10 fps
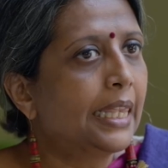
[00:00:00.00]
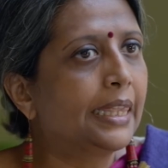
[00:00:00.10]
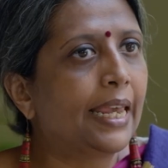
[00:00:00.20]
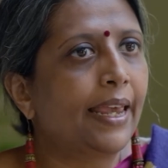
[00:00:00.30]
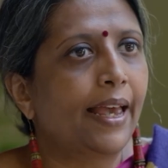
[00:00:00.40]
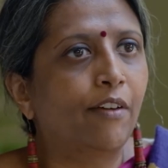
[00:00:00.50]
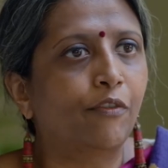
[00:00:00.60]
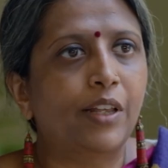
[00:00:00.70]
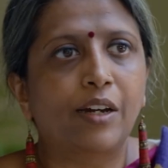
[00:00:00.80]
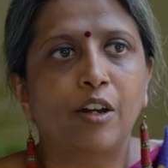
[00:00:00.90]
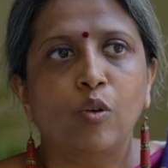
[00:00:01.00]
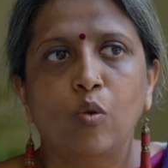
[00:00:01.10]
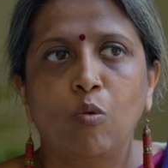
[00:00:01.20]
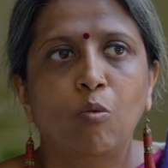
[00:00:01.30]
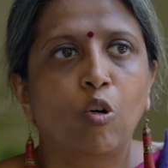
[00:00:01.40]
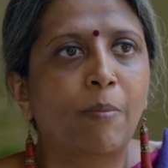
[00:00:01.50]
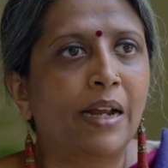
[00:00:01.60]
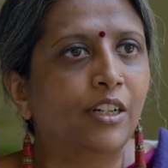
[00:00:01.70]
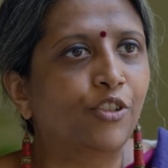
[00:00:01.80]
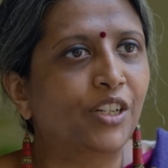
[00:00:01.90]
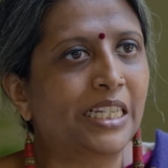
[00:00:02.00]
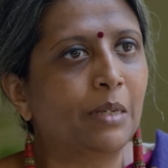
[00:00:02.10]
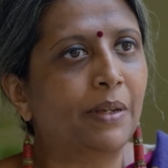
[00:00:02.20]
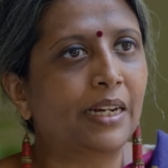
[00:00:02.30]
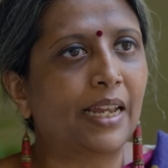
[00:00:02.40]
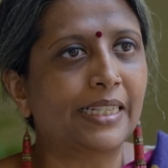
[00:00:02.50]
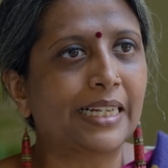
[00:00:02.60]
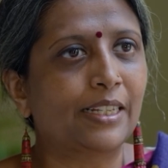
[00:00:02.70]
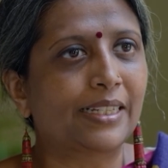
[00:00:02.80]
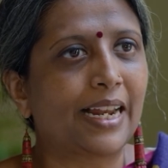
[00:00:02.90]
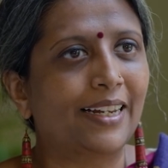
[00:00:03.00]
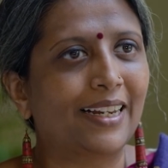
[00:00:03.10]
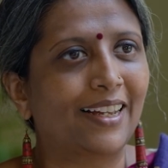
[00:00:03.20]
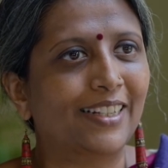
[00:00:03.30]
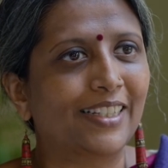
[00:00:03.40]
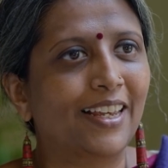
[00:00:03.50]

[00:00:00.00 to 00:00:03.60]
there are no more mandatory sleeping lines, standing lines.